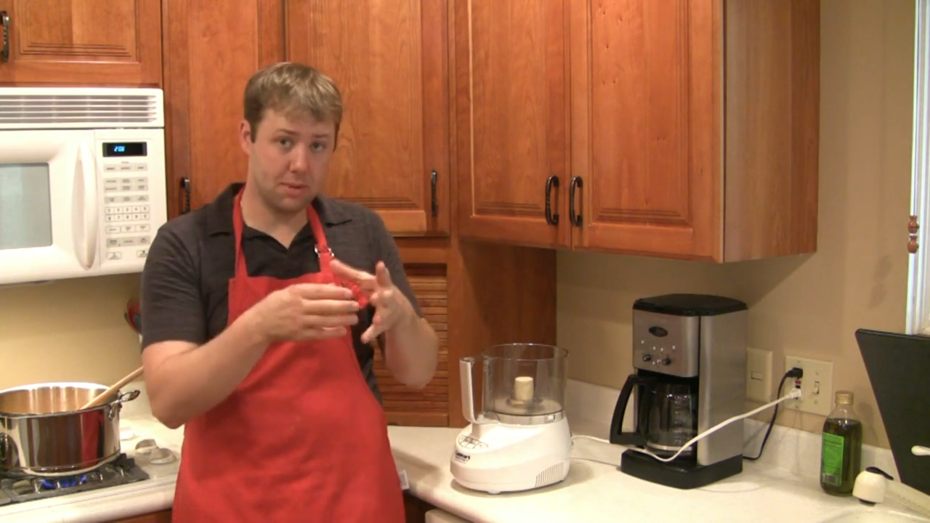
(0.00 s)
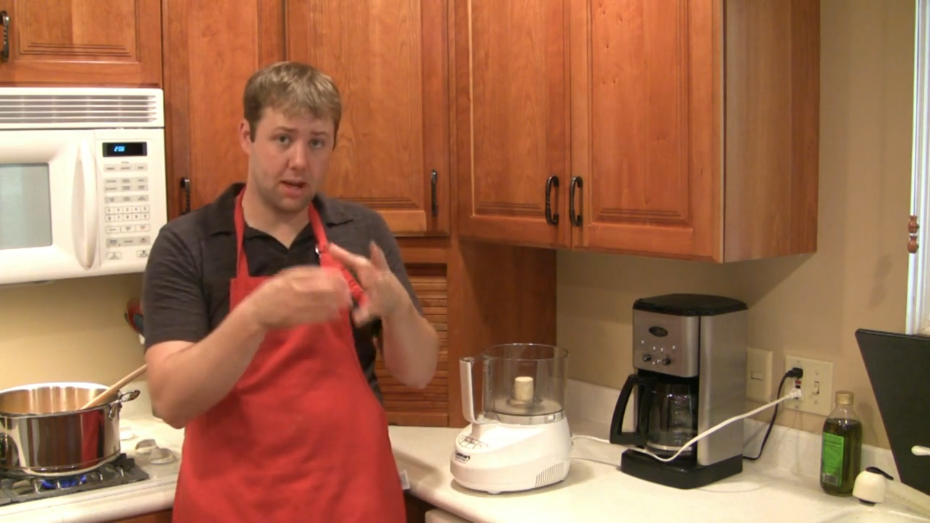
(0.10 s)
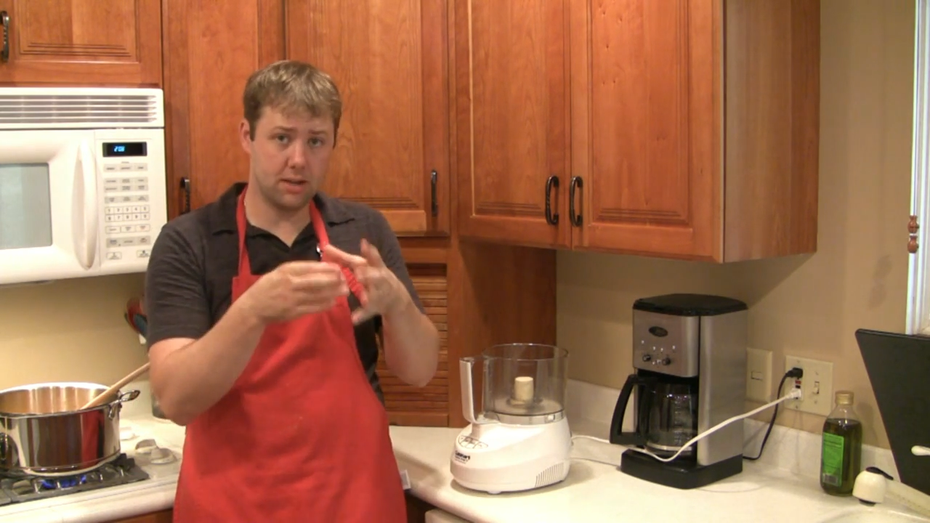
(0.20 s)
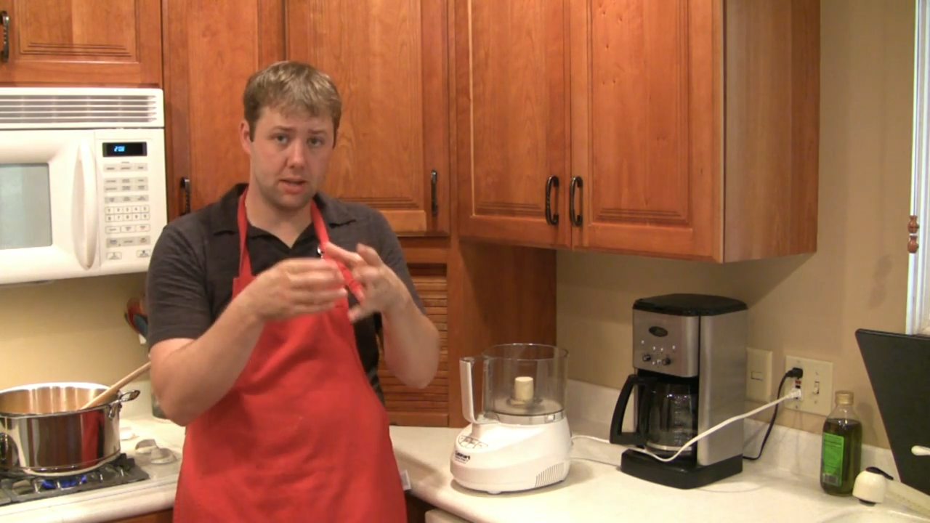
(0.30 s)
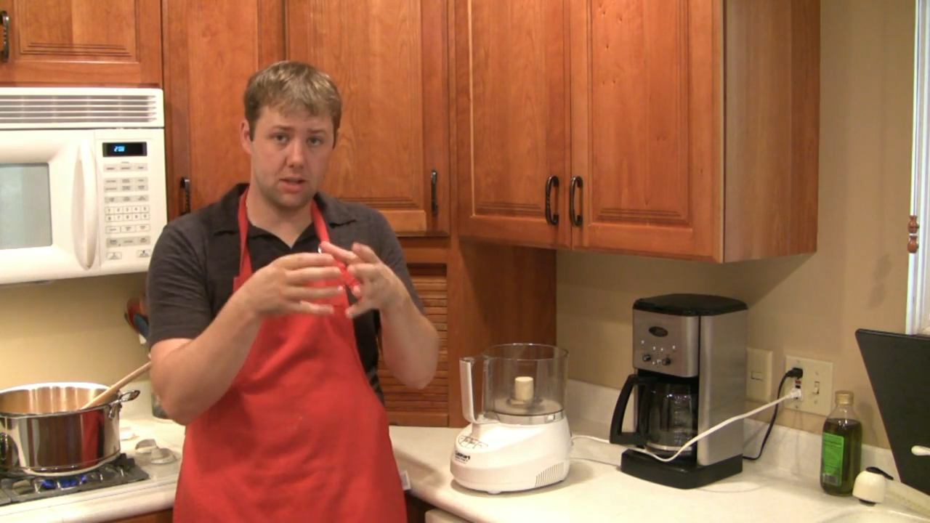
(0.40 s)

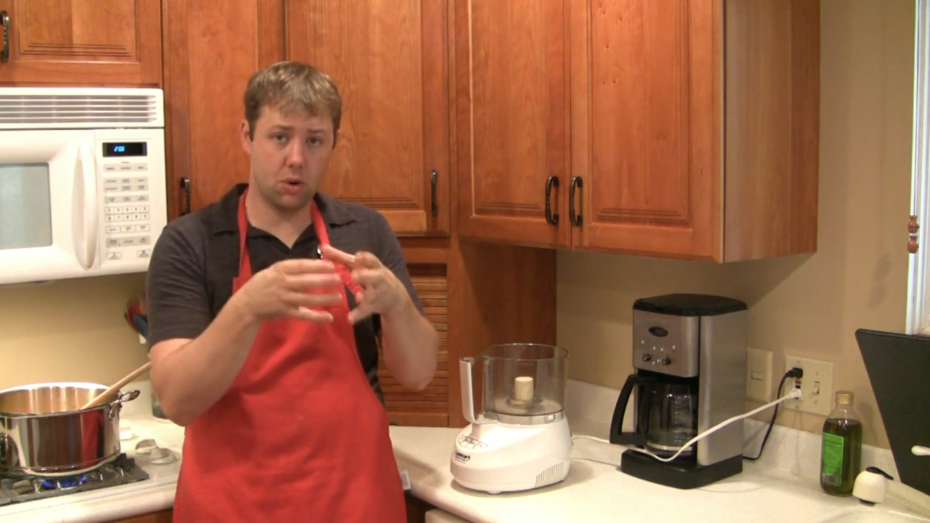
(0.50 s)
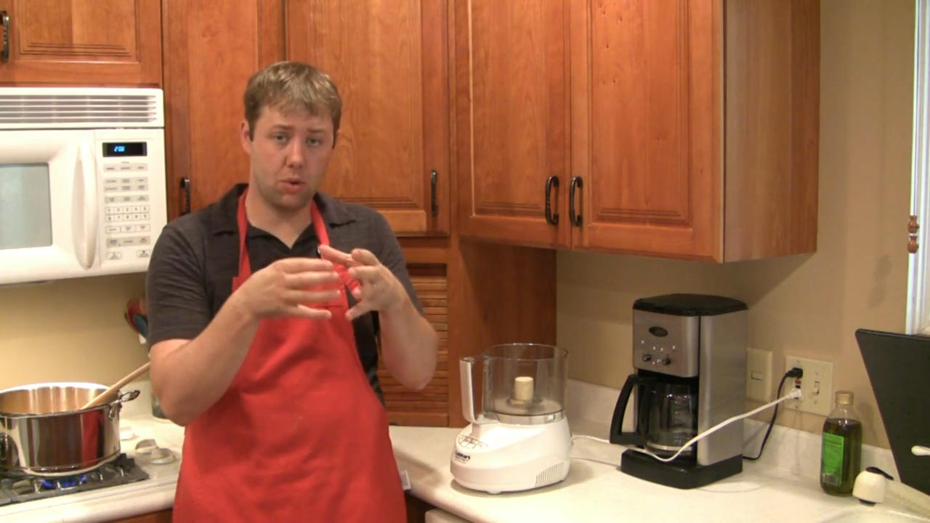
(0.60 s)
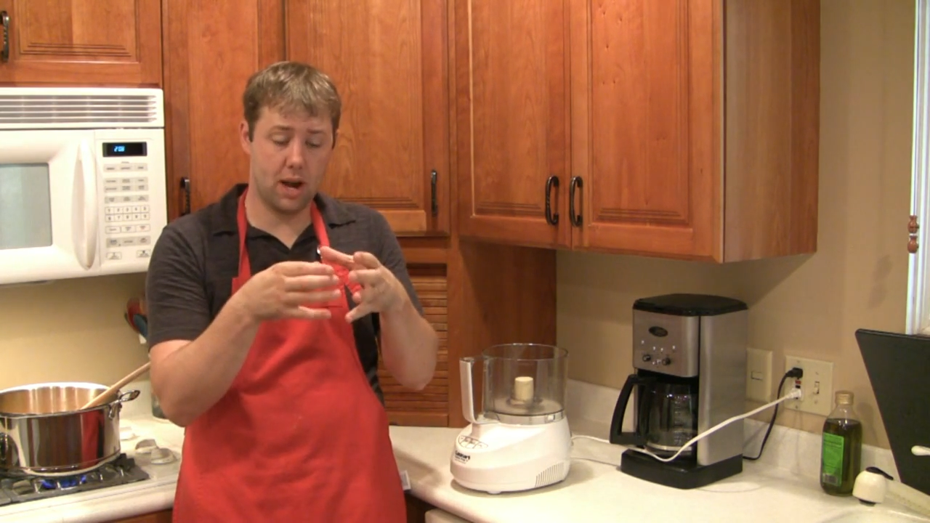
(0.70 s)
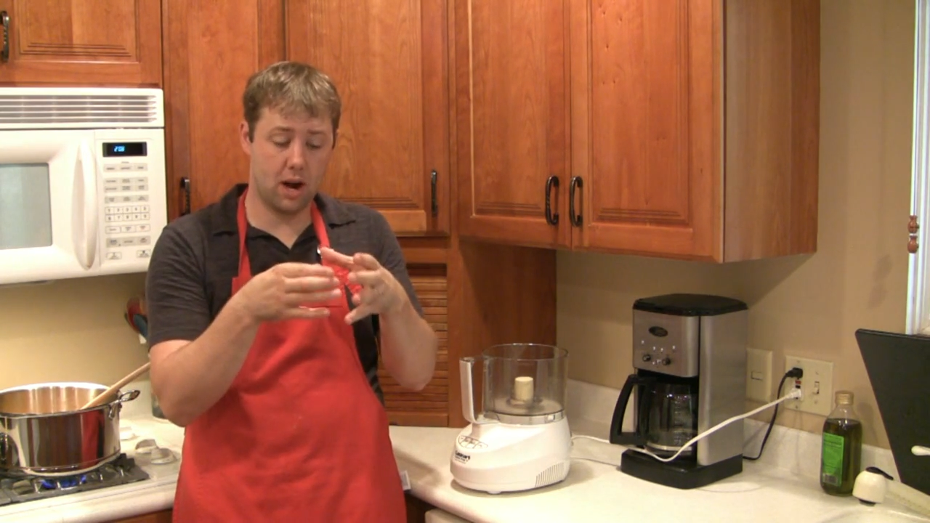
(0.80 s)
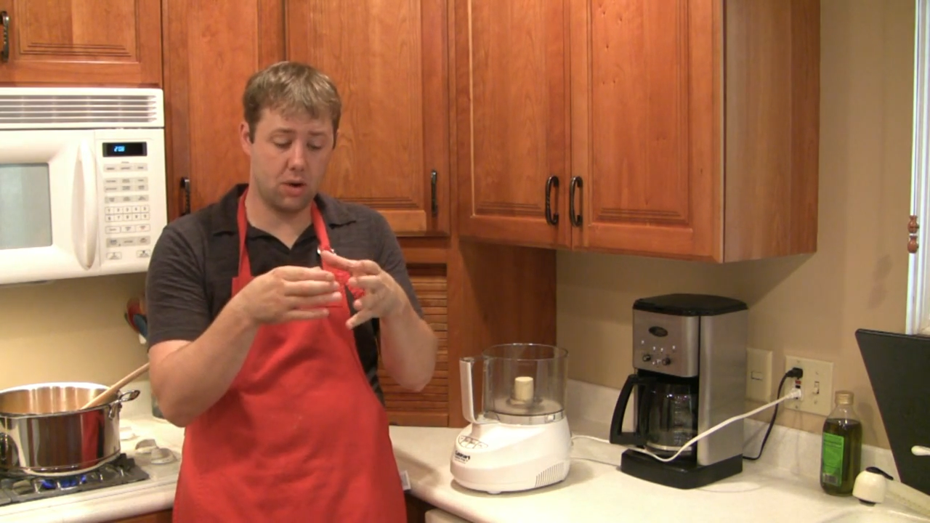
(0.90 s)
because it's so
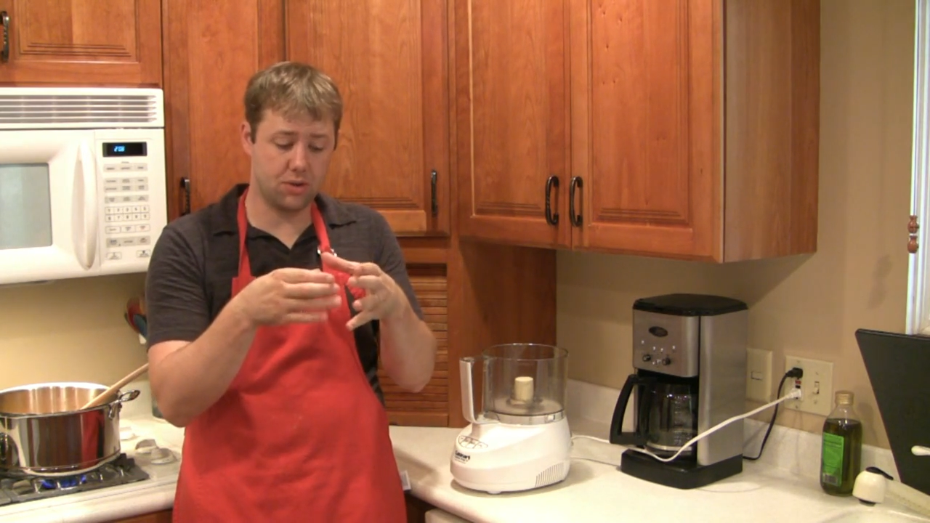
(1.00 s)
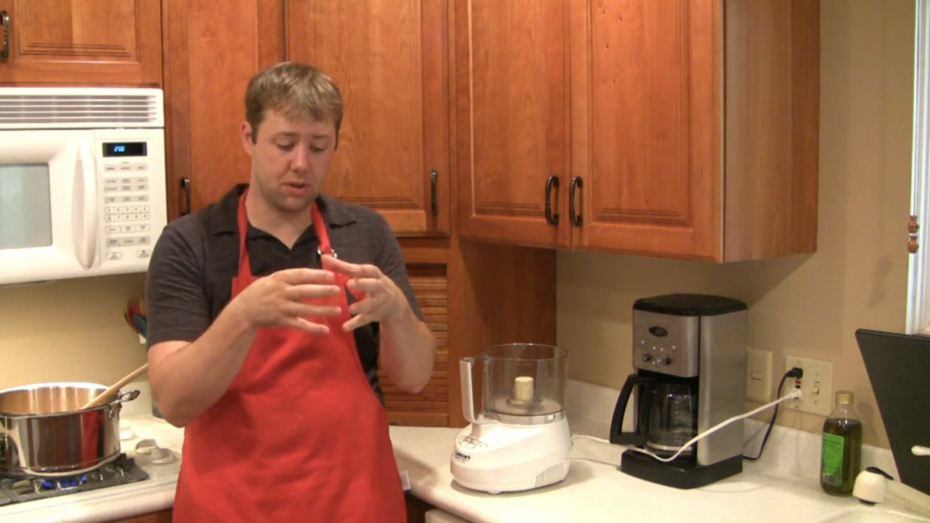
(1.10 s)
narrow,